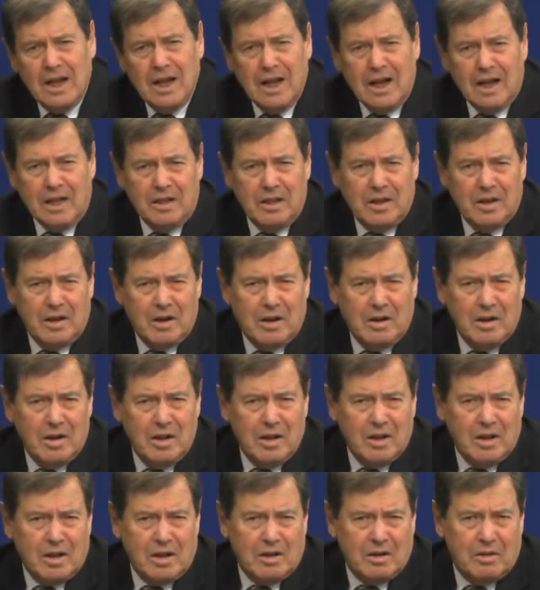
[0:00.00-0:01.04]
and then
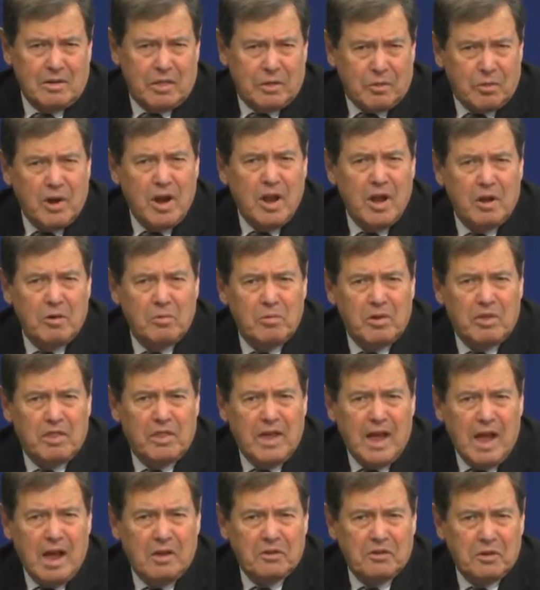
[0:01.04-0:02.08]
uh, three hundred
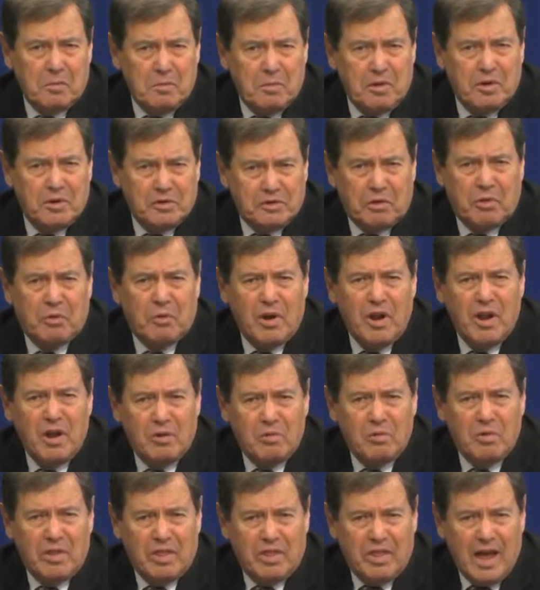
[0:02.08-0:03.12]
thousand, because three
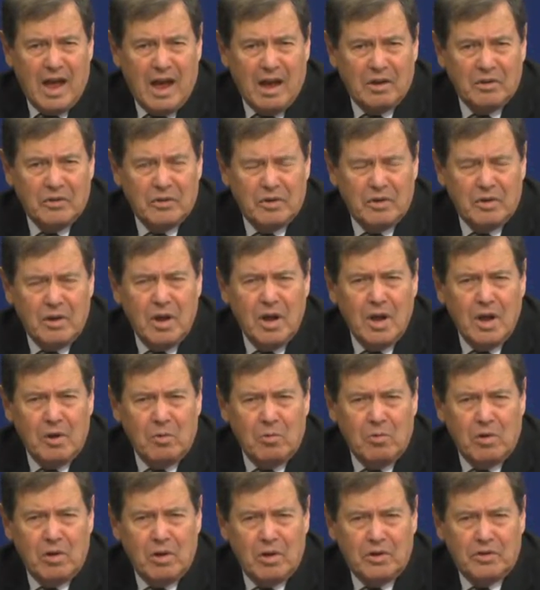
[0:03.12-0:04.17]
hundred thousand
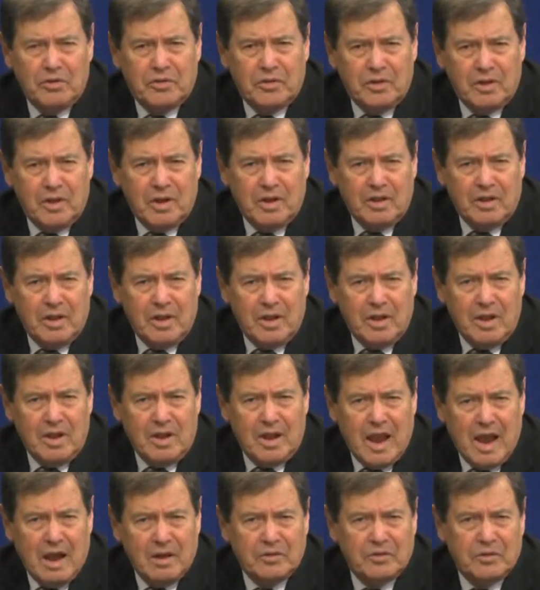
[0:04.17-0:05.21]
was in the
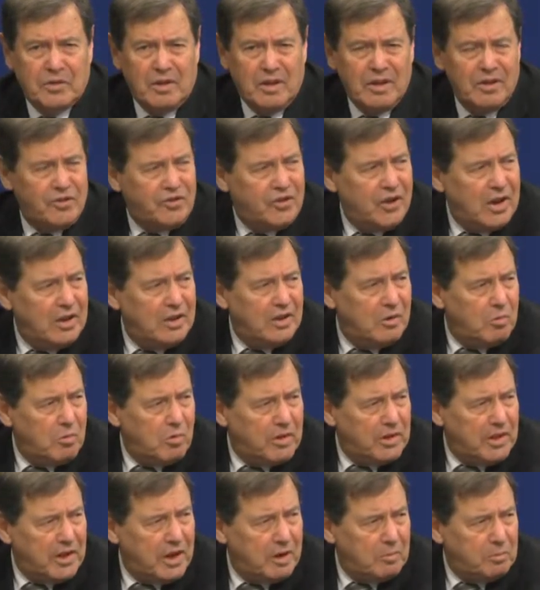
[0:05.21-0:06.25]
council agenda
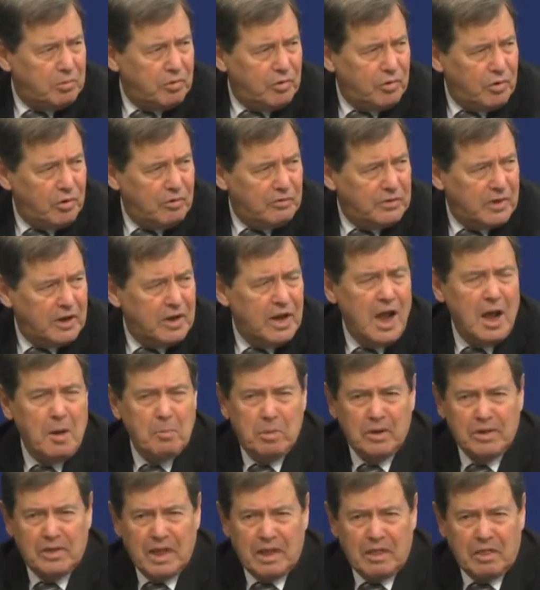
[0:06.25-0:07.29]
when they approved okay. it,
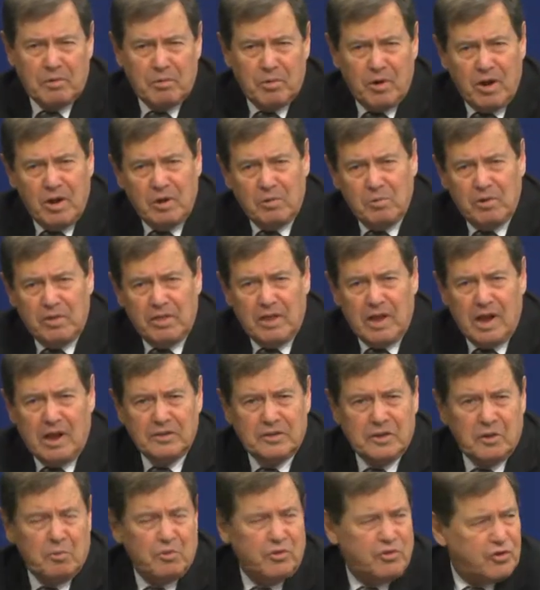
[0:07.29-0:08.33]
but that three hundred
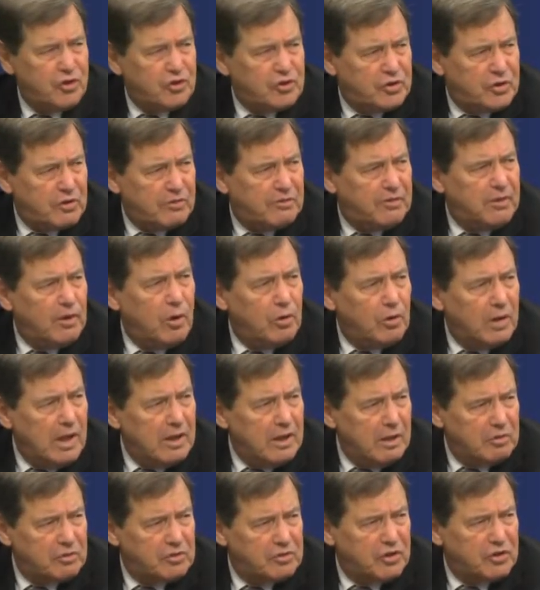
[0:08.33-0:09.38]
thousand dollars well, was,
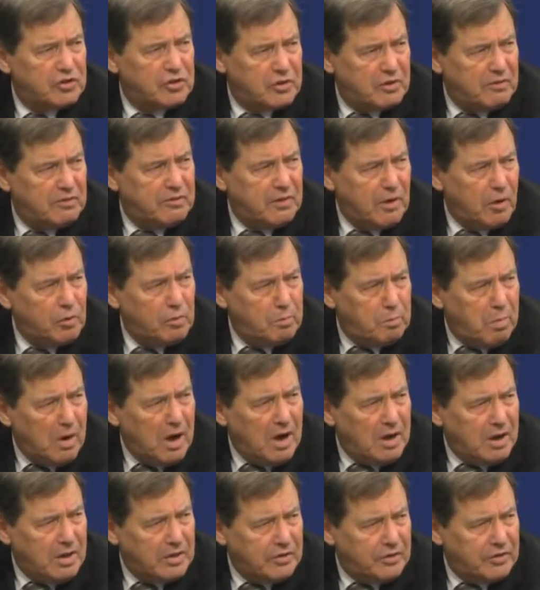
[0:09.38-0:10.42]
was just to float If you bonds.
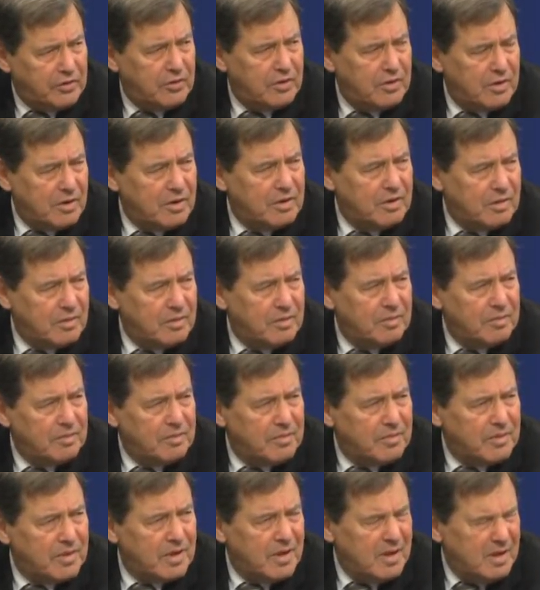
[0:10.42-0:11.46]
Went to the council
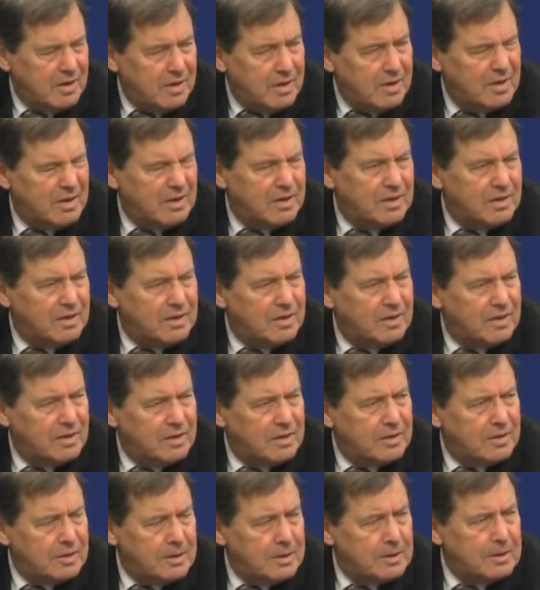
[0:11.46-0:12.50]
agenda, or you
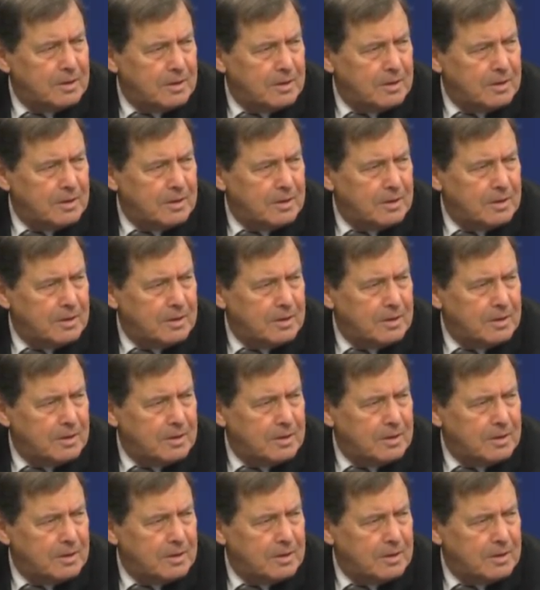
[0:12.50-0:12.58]
watched the